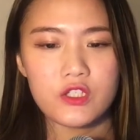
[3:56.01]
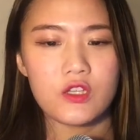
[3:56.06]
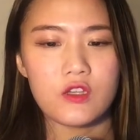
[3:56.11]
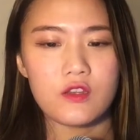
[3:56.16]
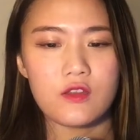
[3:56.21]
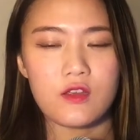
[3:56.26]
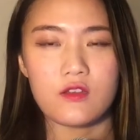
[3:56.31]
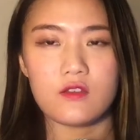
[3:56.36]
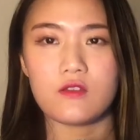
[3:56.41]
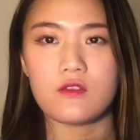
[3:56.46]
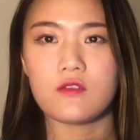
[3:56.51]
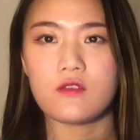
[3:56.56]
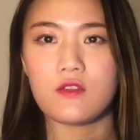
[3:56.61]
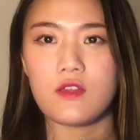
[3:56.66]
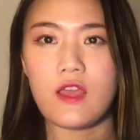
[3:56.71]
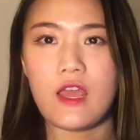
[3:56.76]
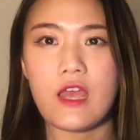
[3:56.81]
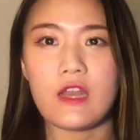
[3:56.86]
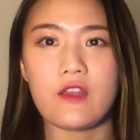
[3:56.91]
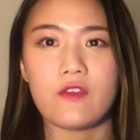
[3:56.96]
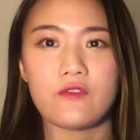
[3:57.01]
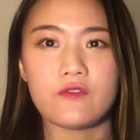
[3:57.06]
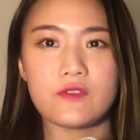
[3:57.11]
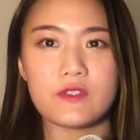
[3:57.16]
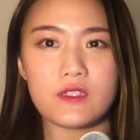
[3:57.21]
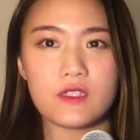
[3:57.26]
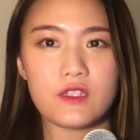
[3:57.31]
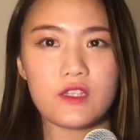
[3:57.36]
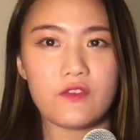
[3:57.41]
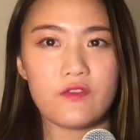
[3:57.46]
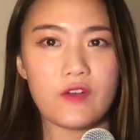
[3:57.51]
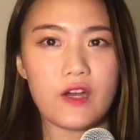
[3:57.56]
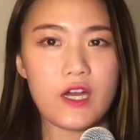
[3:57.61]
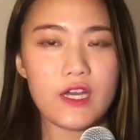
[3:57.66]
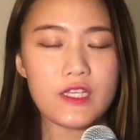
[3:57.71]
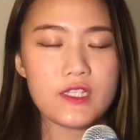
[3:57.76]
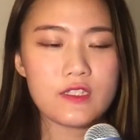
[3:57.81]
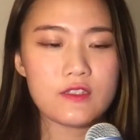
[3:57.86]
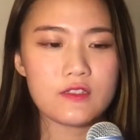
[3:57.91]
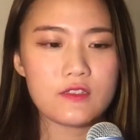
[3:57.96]
That's NFC
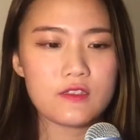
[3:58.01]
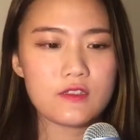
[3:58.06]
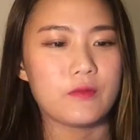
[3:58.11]
device.